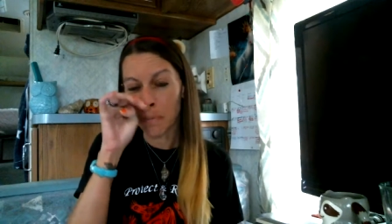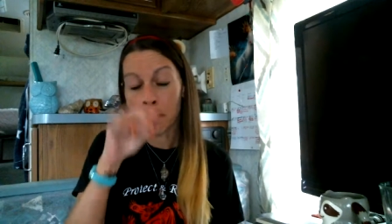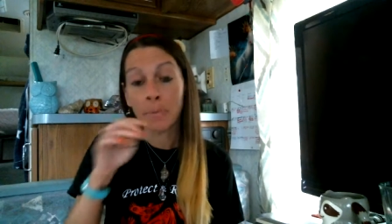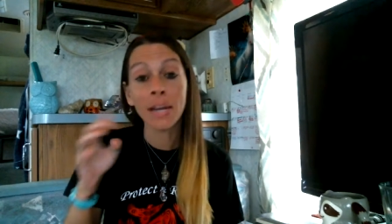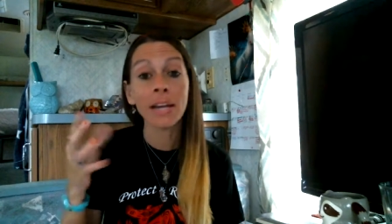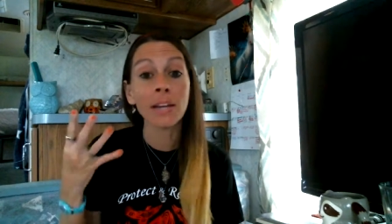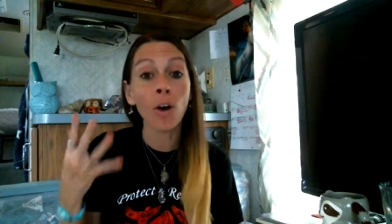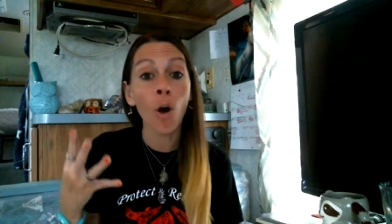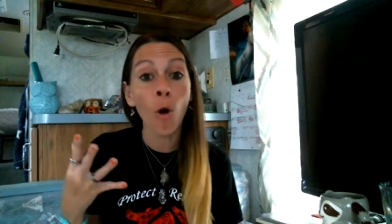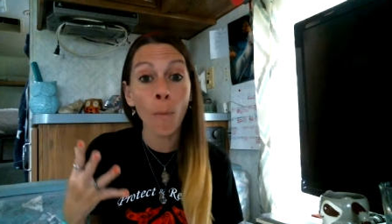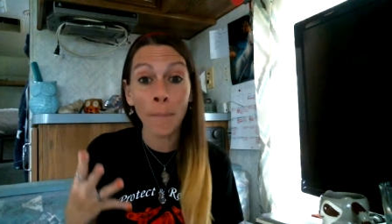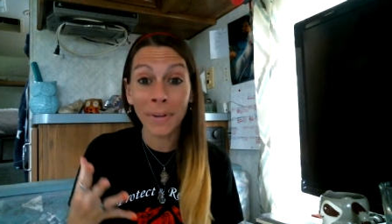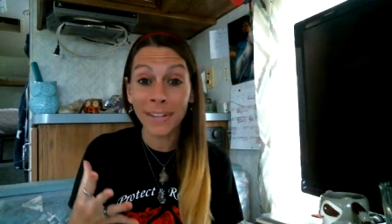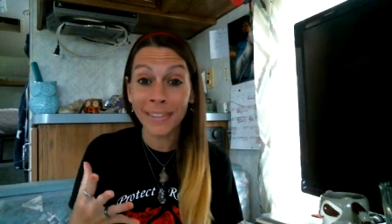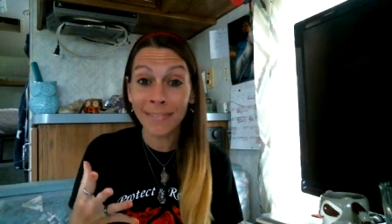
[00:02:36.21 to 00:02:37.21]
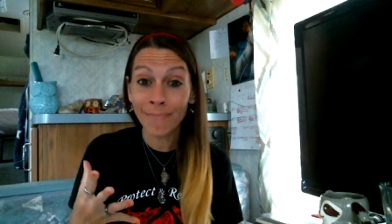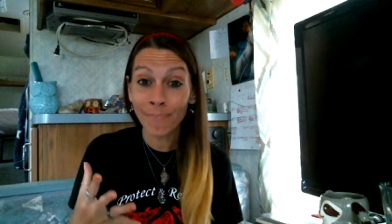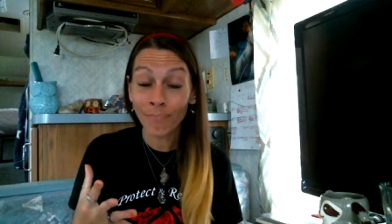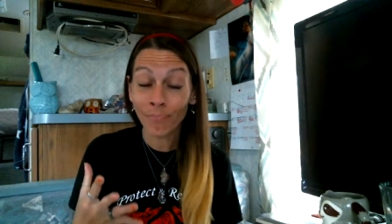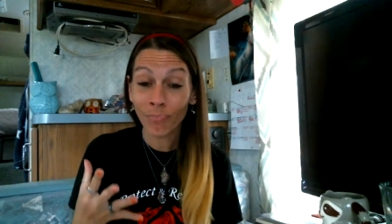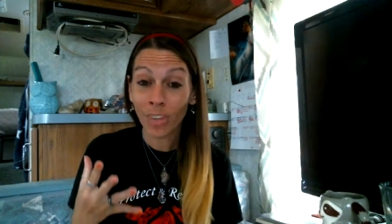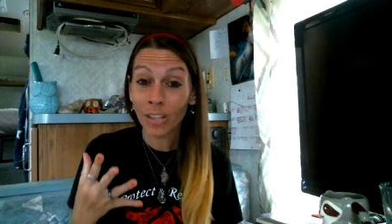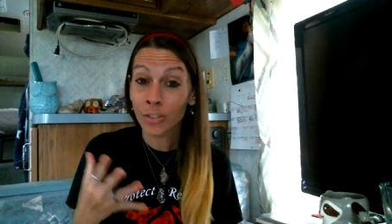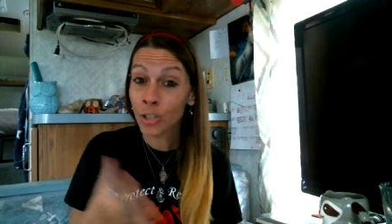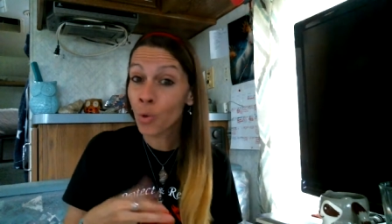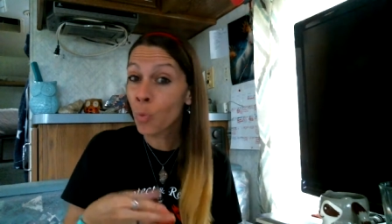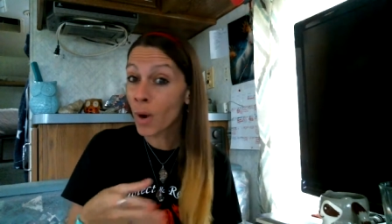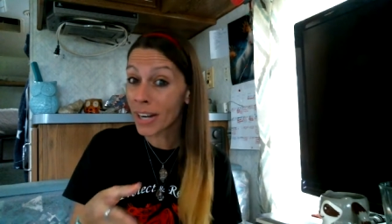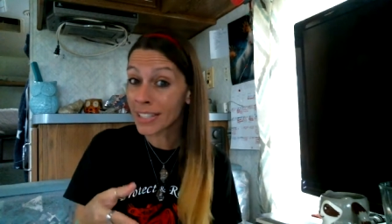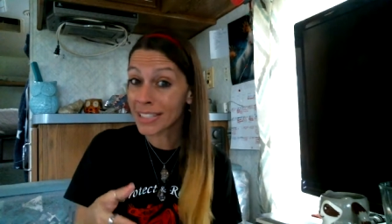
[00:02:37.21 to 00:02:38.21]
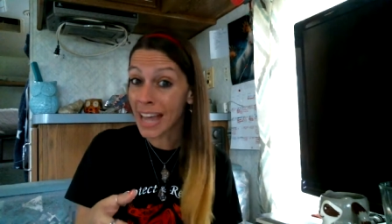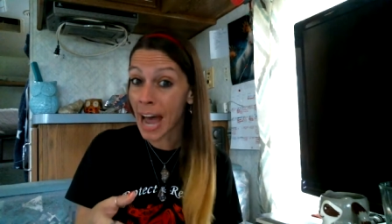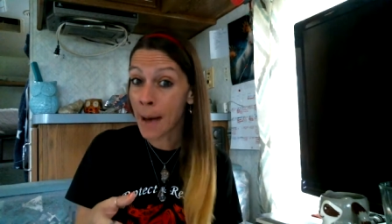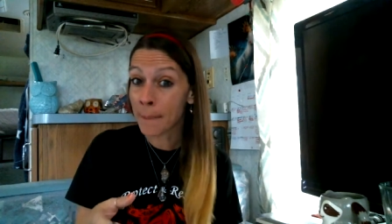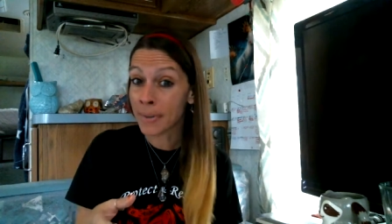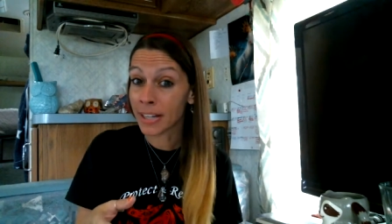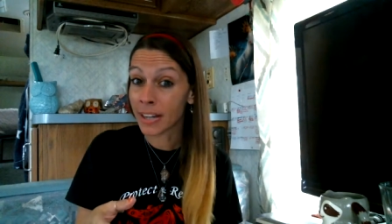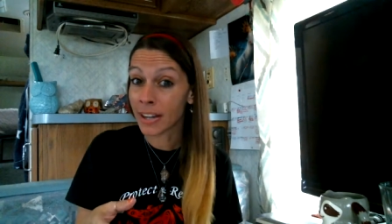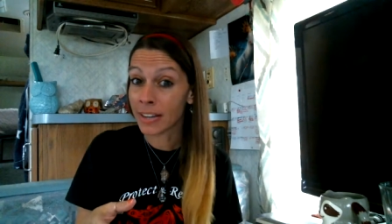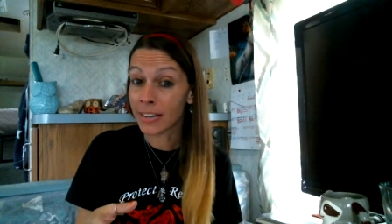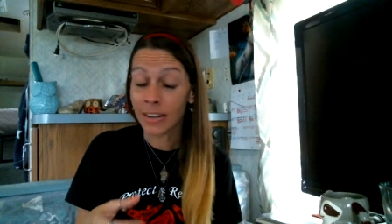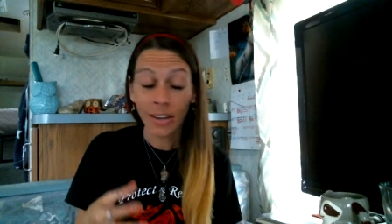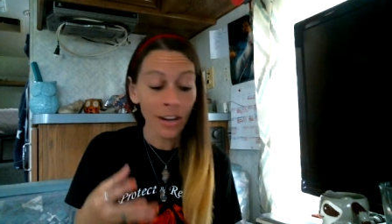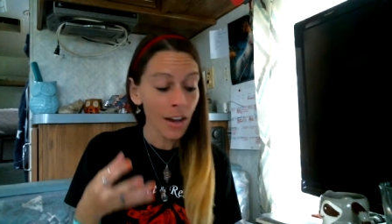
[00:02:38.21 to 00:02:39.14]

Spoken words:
Being open to what is happening.